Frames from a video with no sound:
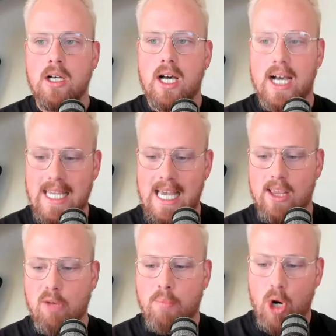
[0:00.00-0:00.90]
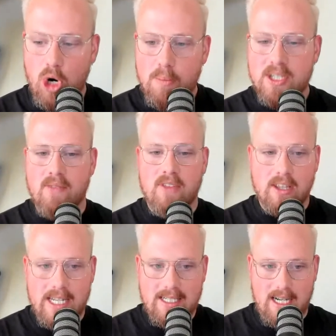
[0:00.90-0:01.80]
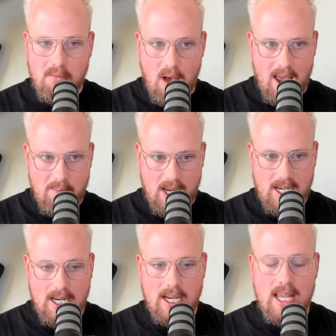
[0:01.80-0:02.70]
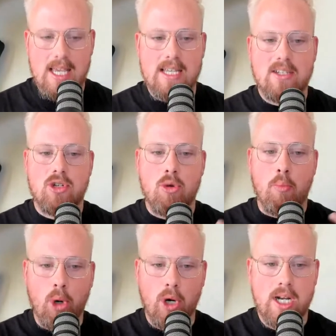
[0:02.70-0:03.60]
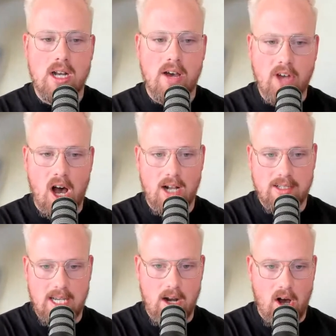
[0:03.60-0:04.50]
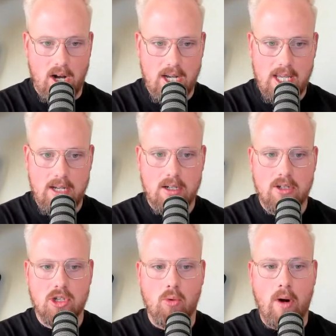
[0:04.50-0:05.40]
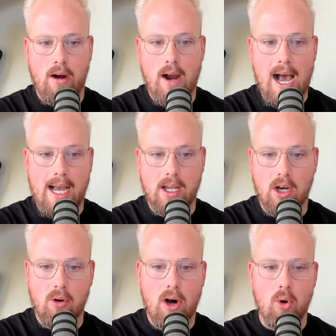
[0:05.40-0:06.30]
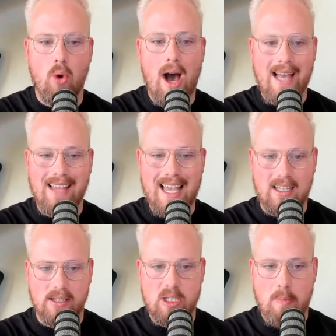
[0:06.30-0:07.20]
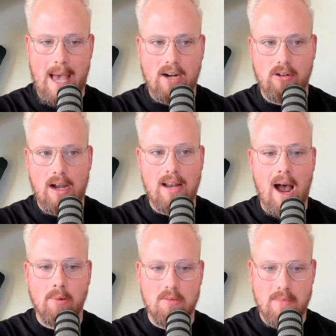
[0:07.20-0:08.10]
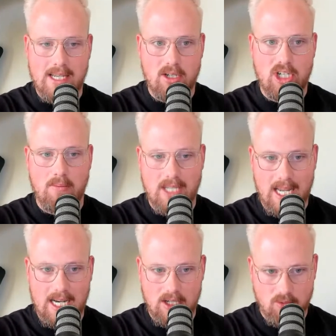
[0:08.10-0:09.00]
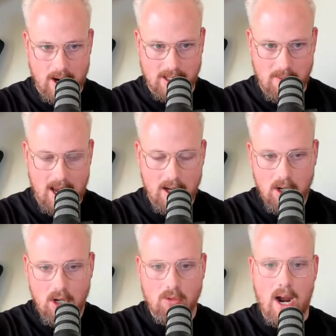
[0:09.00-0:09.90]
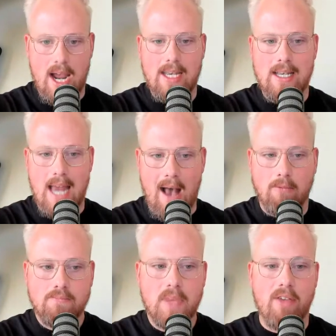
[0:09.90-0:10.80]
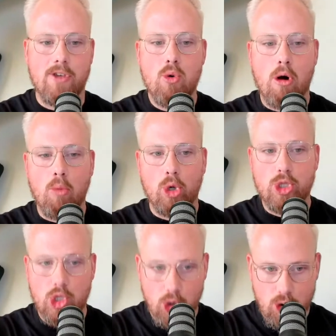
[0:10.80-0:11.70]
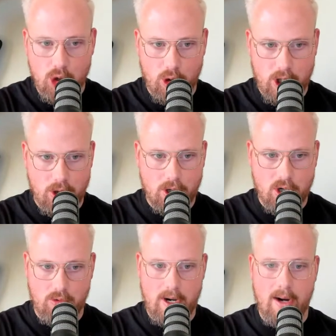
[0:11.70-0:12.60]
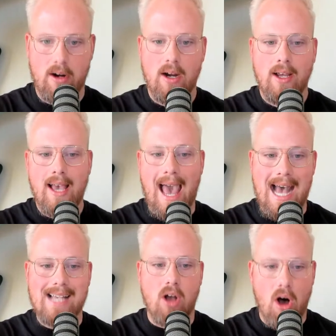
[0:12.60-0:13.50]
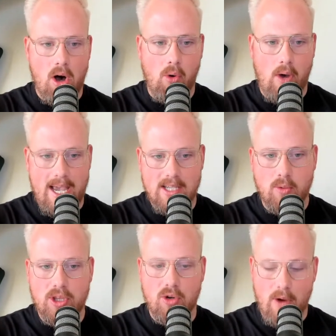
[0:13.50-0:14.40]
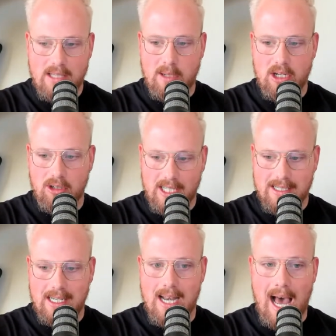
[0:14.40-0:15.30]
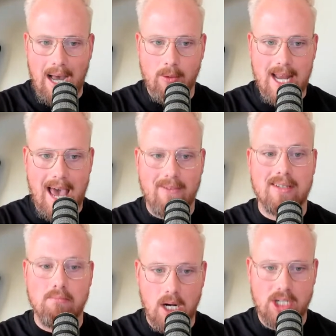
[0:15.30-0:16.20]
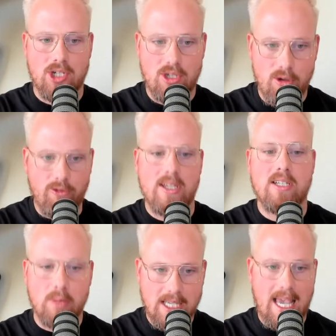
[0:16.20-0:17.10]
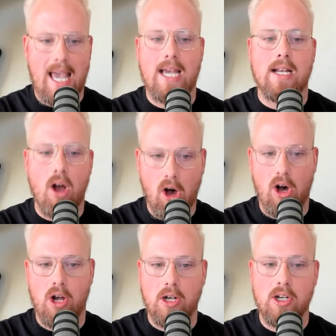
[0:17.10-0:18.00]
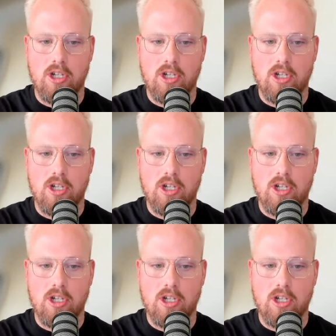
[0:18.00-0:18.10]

Again, the purpose of the LinkedIn, in my opinion, is to put enough content on here to where I go, oh, I like Clint's background, I'm going to message him to get his resume, right? Now, if you are more junior in your career, as always, with your resume and your LinkedIn, I would have as much as you feasibly can on your